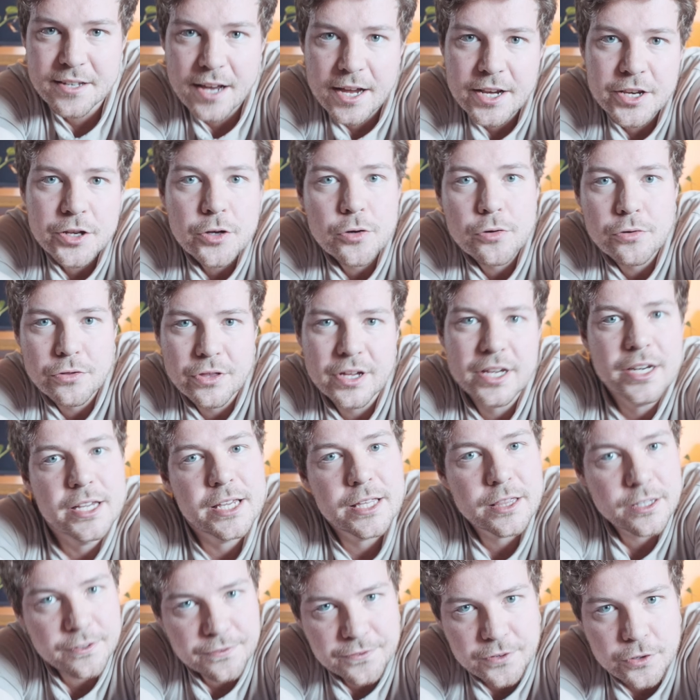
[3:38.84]
I knew that
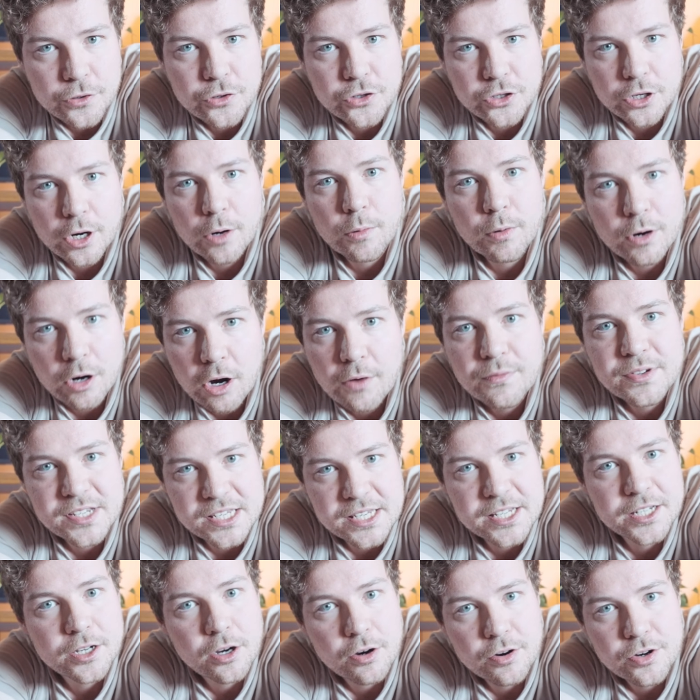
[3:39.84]
in the future, we're
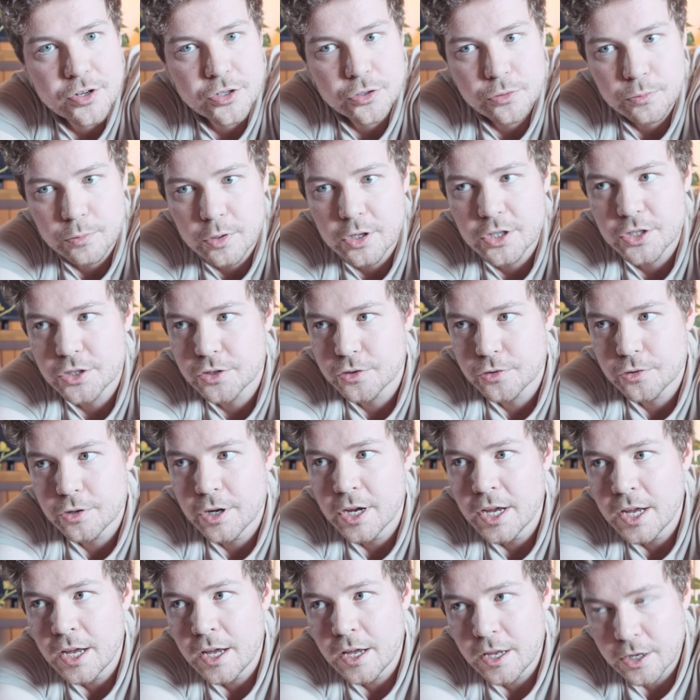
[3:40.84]
obviously going to want to
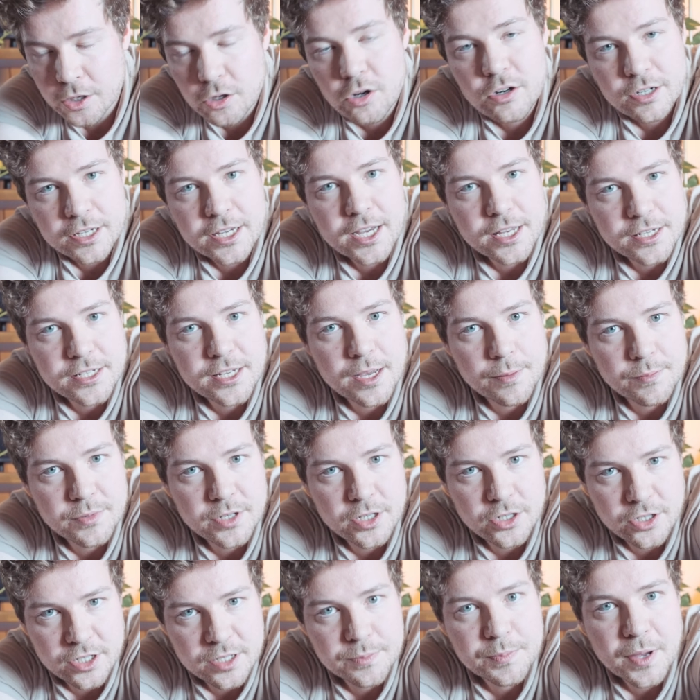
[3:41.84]
not get Tim
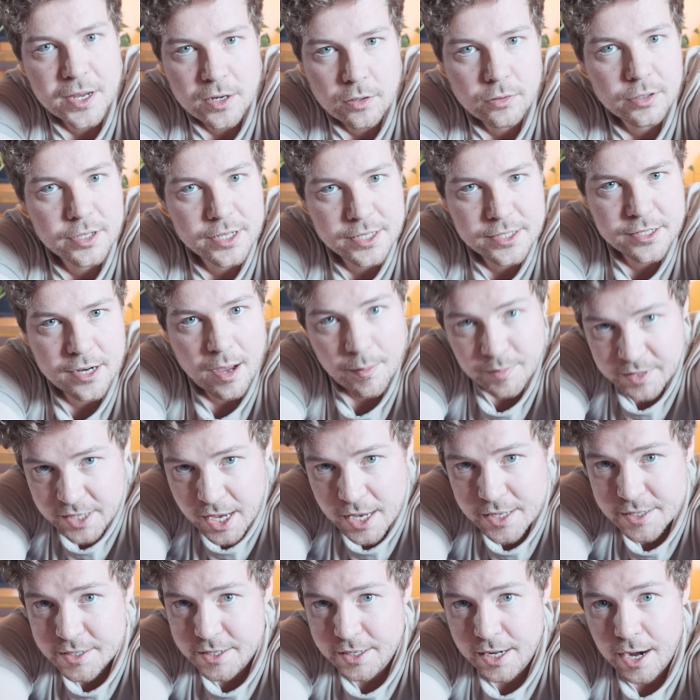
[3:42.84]
to just spend all his time
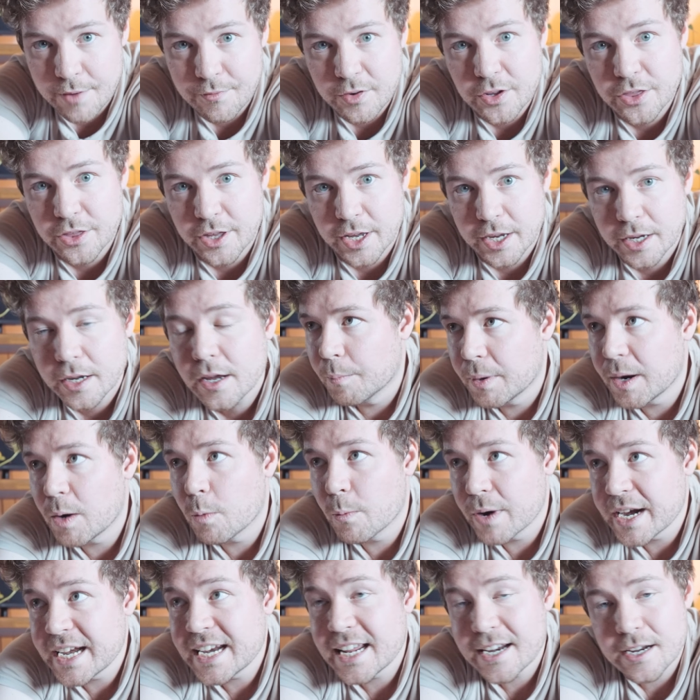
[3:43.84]
testing everything,
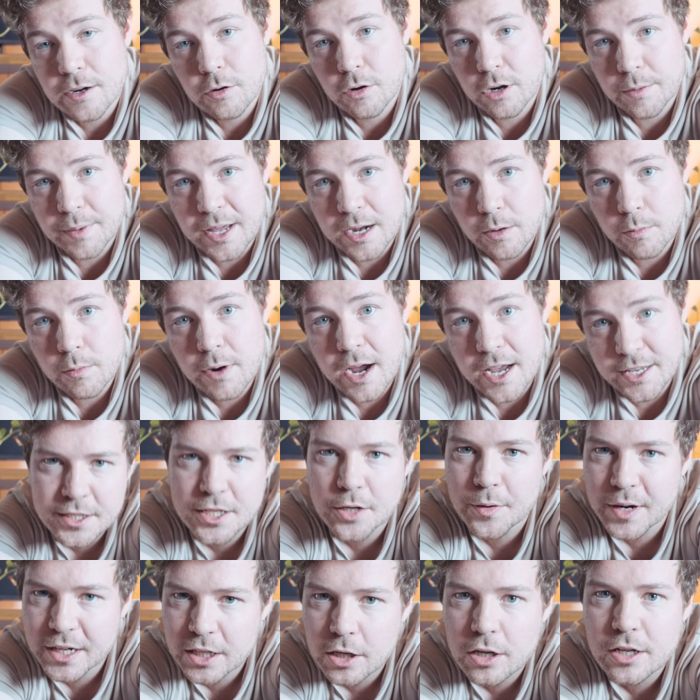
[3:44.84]
but we need an automated way.
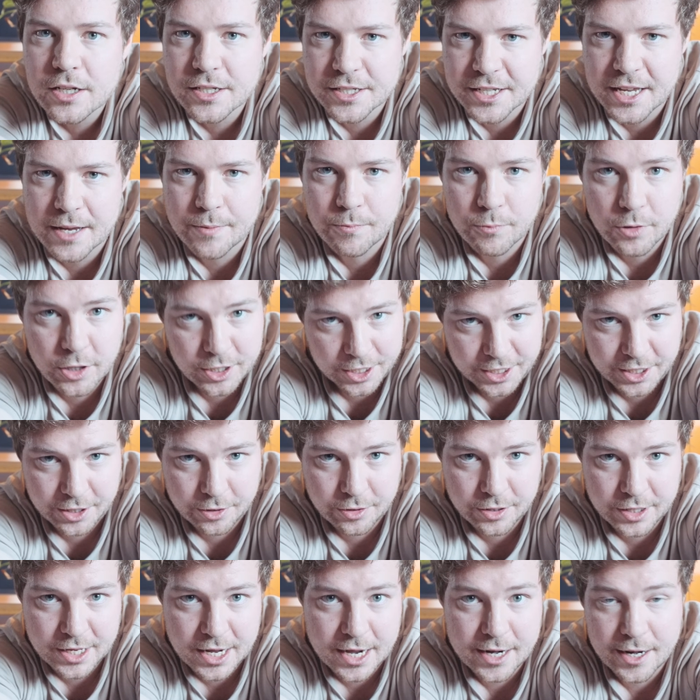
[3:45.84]
So I got Tim working
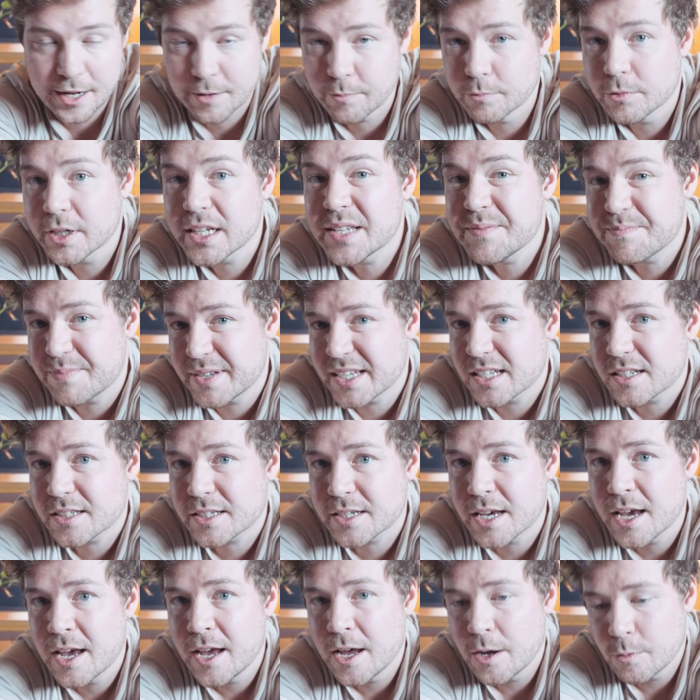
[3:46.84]
on that. And what he built
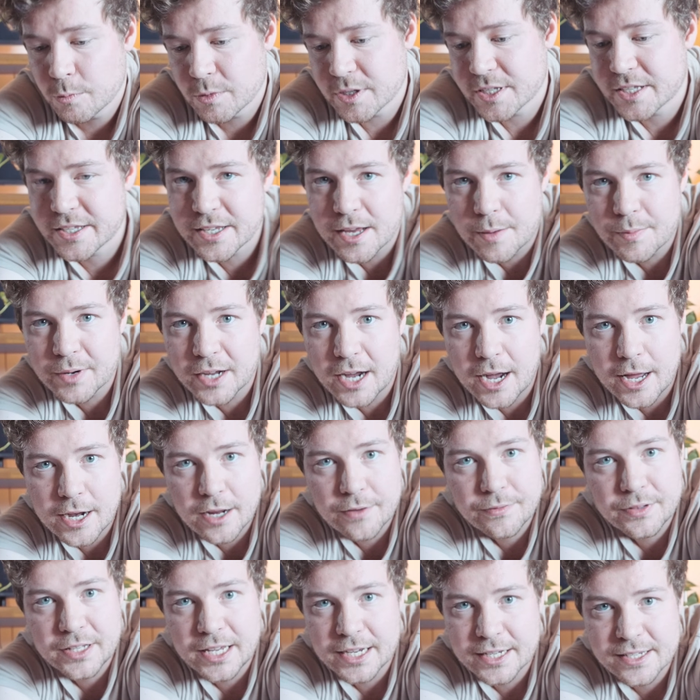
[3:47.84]
was some kind
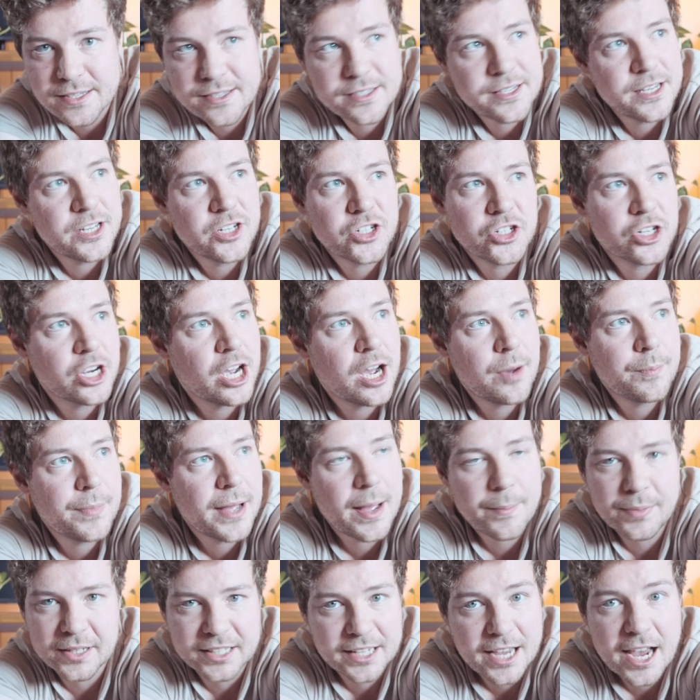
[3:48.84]
of like C sharp
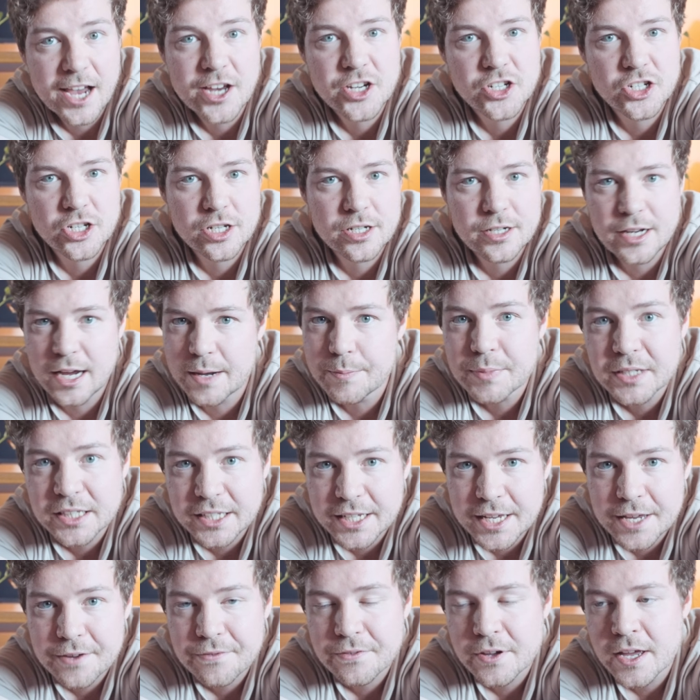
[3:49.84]
application, I
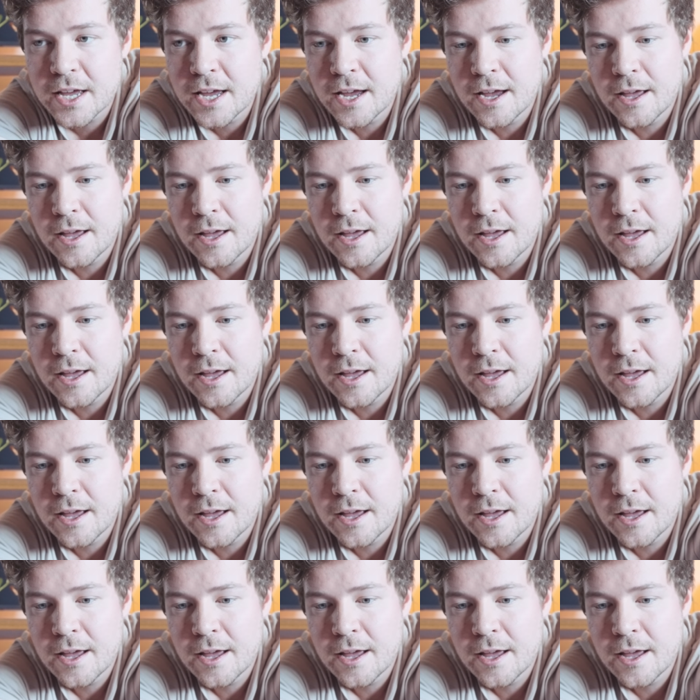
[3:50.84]
believe,